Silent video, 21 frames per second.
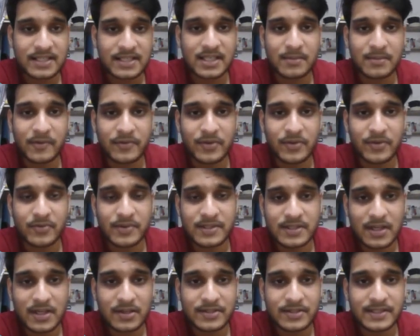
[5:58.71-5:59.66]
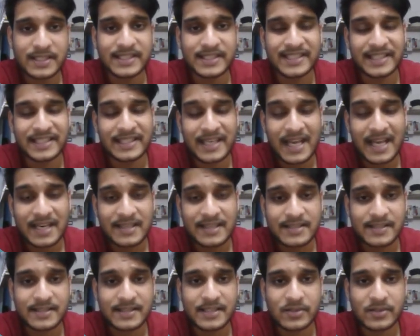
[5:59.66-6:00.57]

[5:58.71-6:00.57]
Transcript: some of the results and analysis